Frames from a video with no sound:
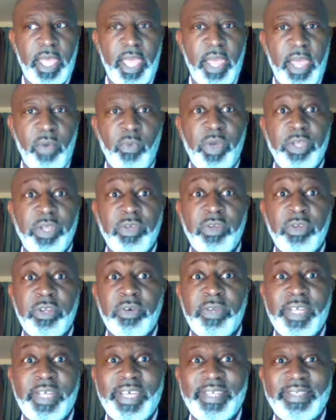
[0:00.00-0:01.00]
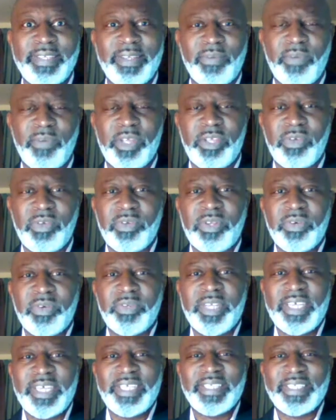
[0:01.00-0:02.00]
And when you do these, when you do
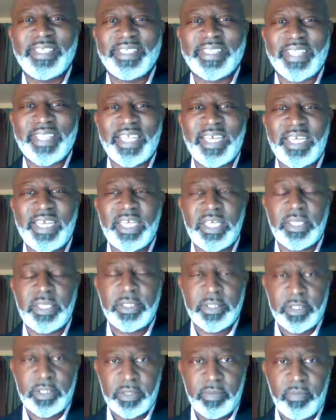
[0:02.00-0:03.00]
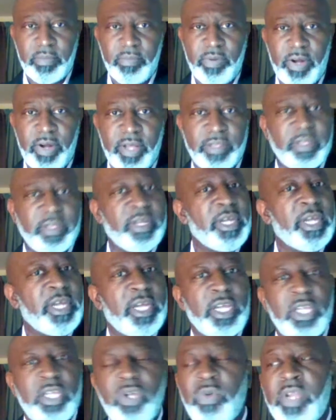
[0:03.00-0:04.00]
these things, brother,
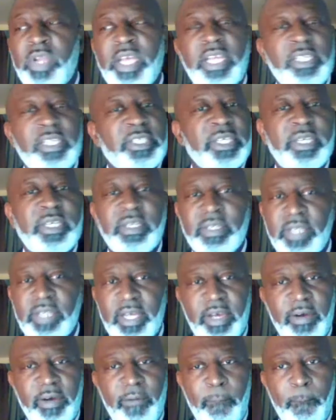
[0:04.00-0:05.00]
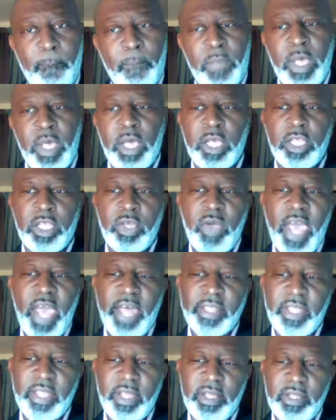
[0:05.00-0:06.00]
you need Jesus' help. You
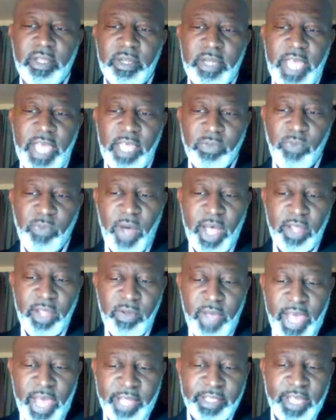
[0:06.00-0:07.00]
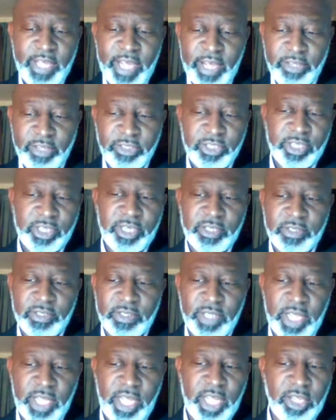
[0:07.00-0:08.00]
have to, that's why you have to have
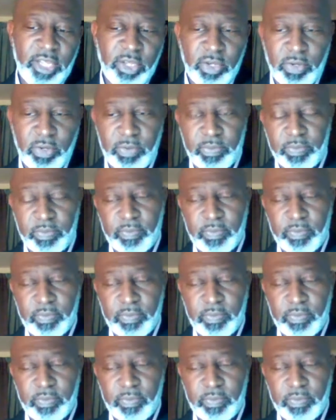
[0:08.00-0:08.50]
Jesus in you.